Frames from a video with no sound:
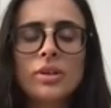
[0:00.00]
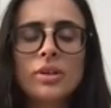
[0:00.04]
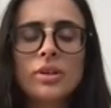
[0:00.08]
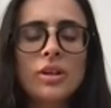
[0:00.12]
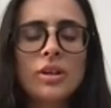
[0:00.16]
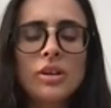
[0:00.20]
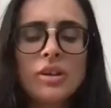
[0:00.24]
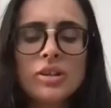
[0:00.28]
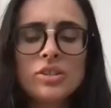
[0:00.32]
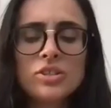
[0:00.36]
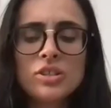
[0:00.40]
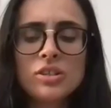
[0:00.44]
Can
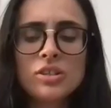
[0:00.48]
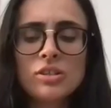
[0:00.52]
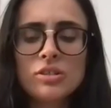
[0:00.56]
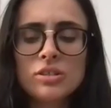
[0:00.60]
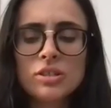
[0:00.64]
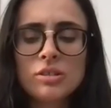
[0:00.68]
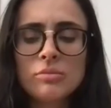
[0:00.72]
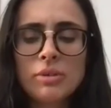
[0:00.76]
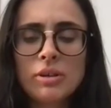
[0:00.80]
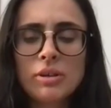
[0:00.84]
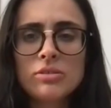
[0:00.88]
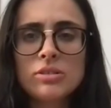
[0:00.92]
I actually ask
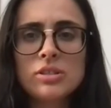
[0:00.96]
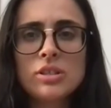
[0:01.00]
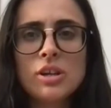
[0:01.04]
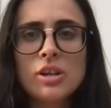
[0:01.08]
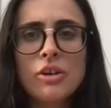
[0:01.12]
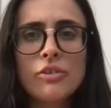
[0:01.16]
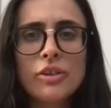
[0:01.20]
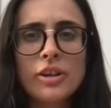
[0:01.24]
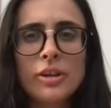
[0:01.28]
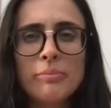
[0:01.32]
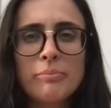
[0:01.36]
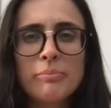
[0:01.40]
about
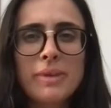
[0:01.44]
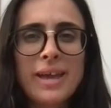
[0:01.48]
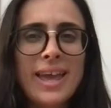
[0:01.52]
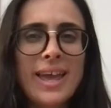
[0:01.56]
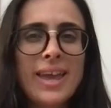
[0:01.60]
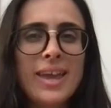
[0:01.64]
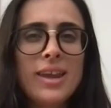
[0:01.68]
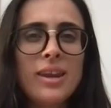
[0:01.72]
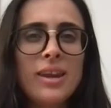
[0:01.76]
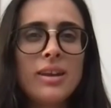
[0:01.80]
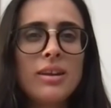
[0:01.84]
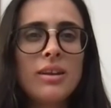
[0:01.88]
TRE and
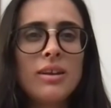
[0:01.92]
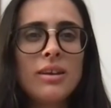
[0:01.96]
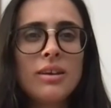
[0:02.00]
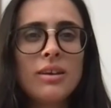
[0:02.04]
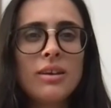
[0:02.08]
pain?